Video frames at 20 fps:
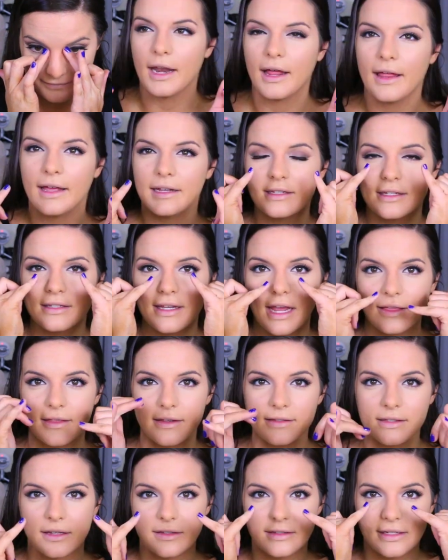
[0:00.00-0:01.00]
And I like to take
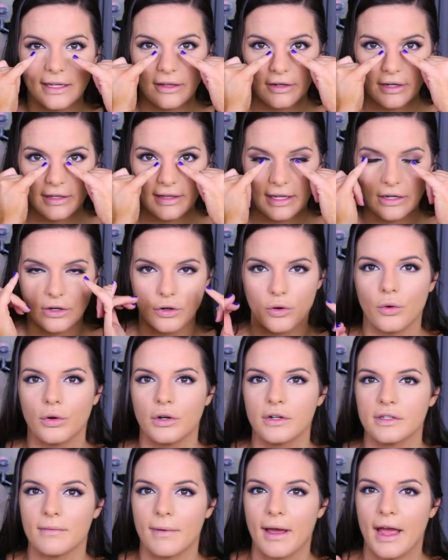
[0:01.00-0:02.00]
this concealer in the inner
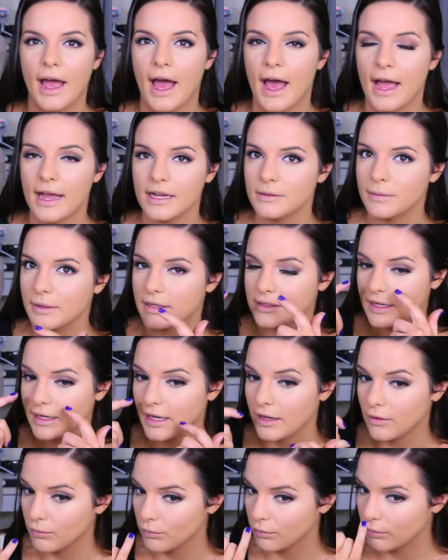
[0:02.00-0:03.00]
corners of my eyes because they
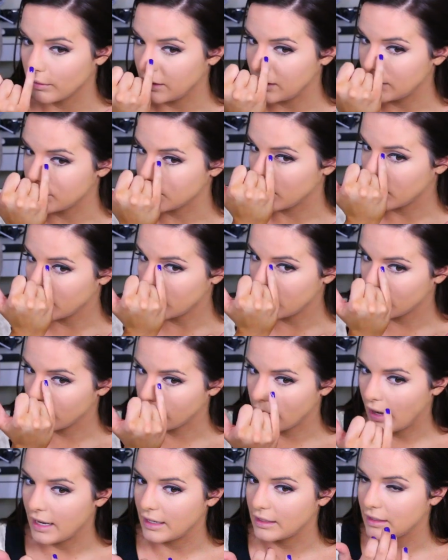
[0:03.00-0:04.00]
get really dark
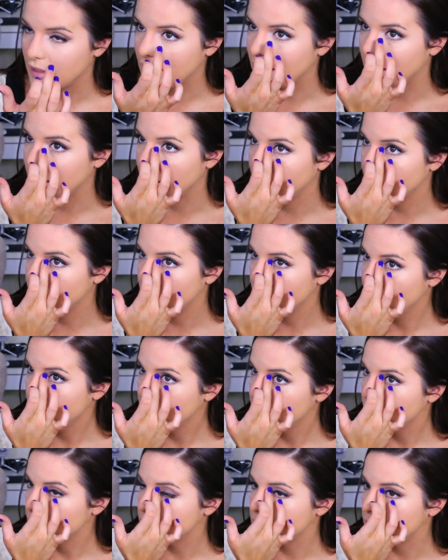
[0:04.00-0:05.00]
right in here.
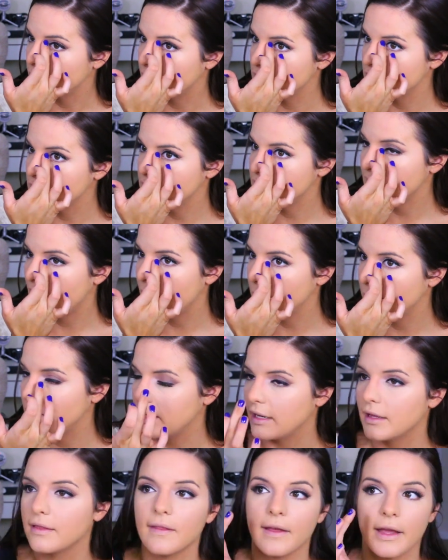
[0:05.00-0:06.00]
So I just tap
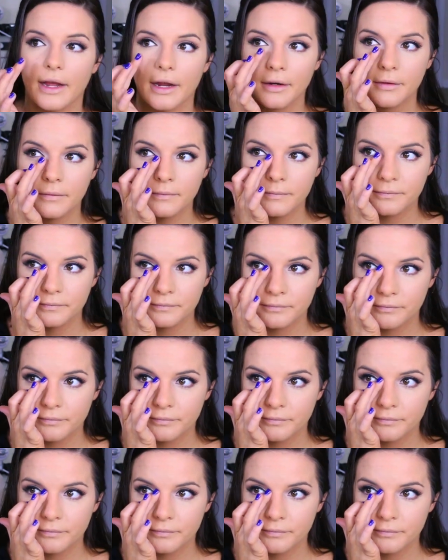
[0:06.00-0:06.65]
it in there